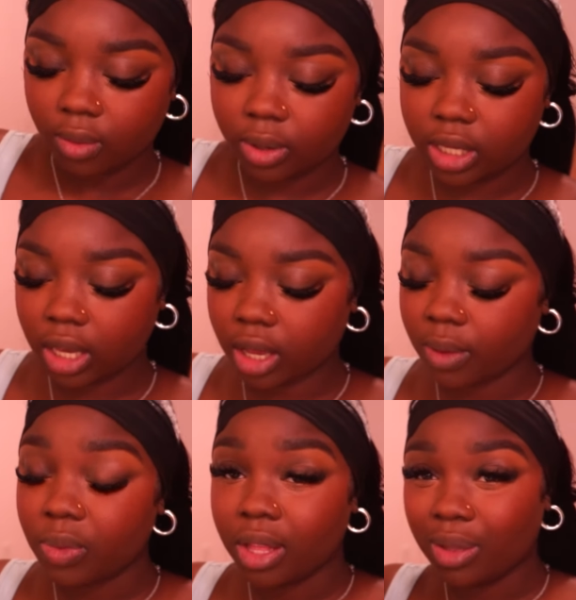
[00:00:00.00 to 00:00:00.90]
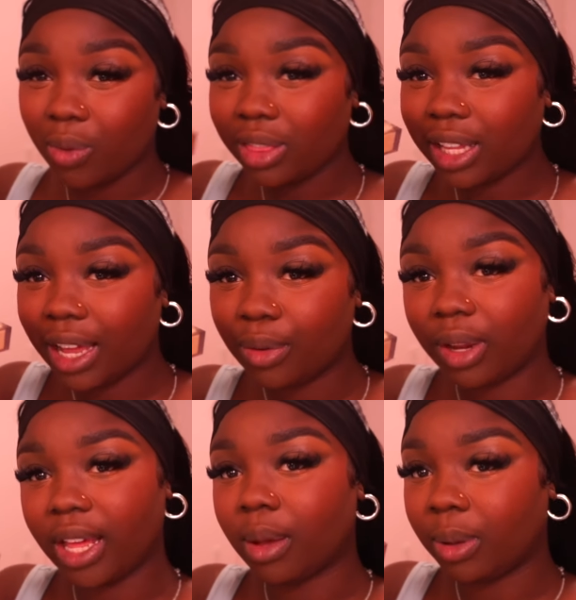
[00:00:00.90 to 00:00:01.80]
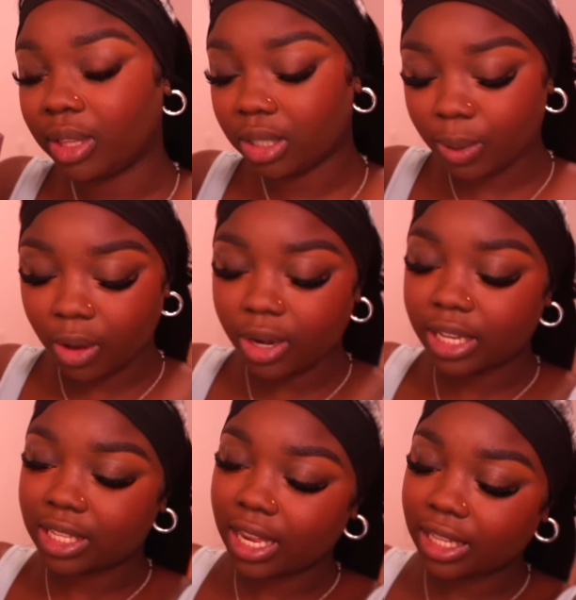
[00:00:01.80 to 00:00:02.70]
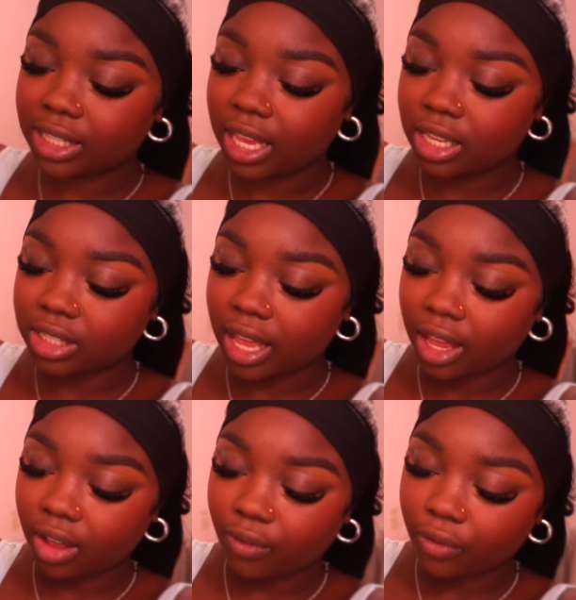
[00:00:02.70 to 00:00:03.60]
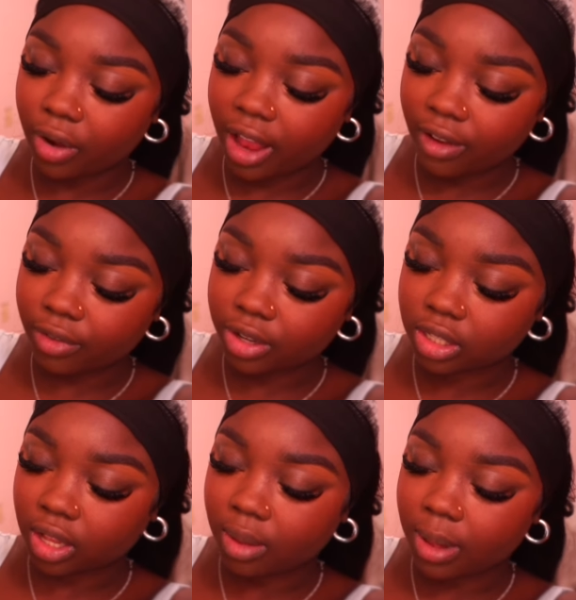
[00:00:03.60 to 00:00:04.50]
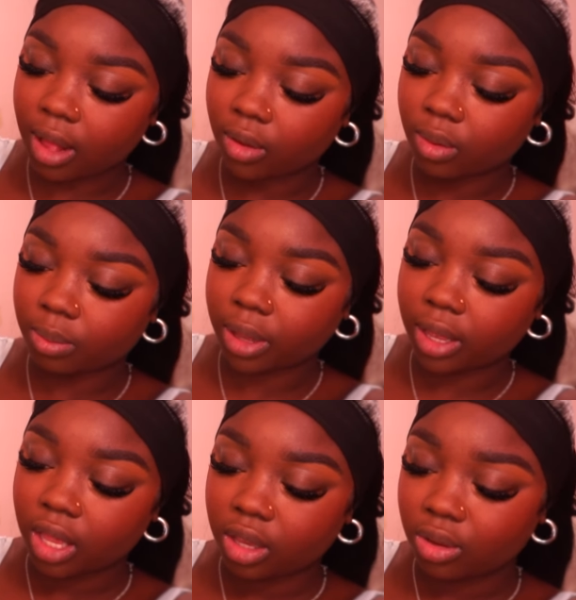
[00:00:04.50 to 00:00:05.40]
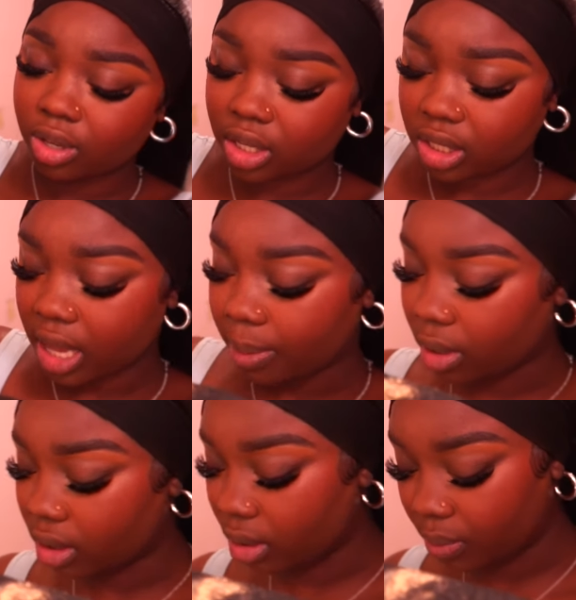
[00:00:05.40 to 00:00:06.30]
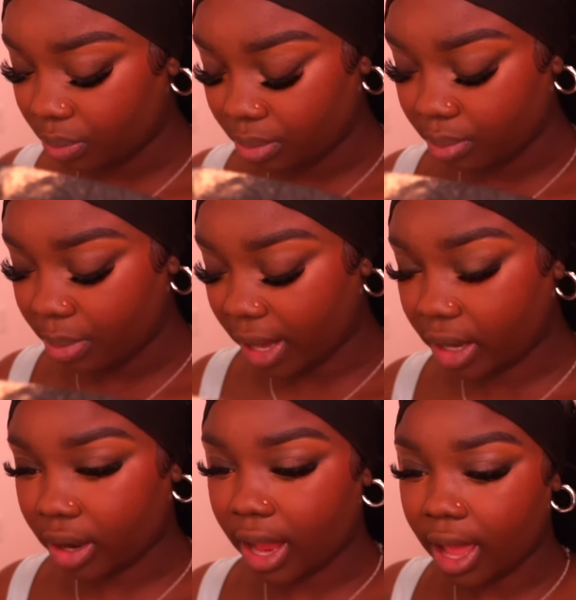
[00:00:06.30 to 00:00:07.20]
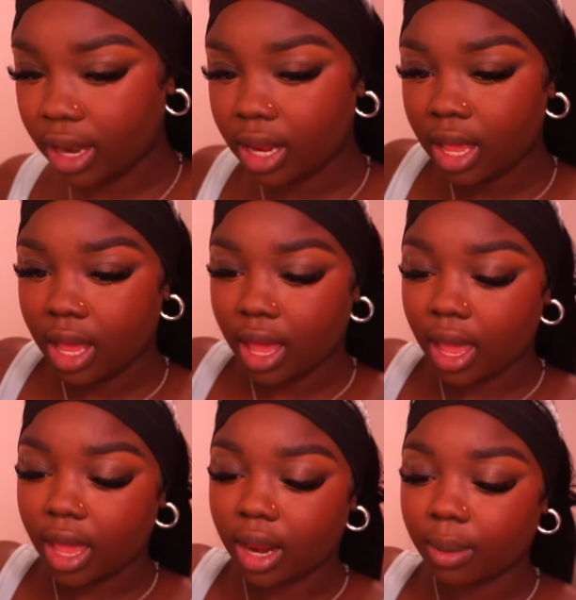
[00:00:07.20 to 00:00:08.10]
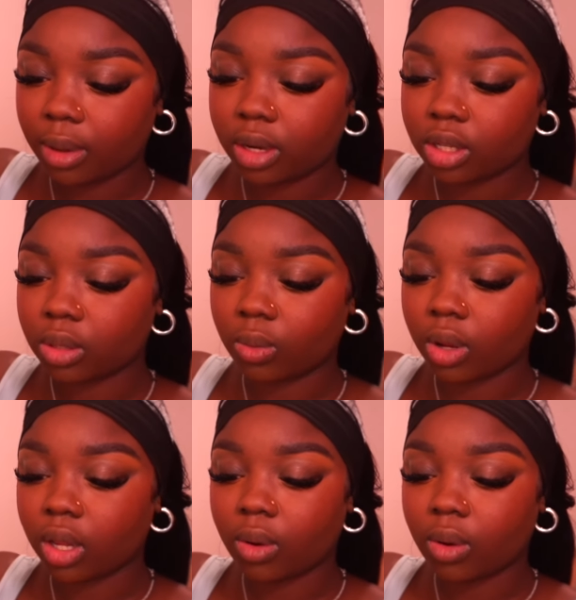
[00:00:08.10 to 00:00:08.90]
But taking on the one thing I don't like about this powder is that it takes like forever to come out, but you can just tap it on the back of your hand, and I'm gonna swirl it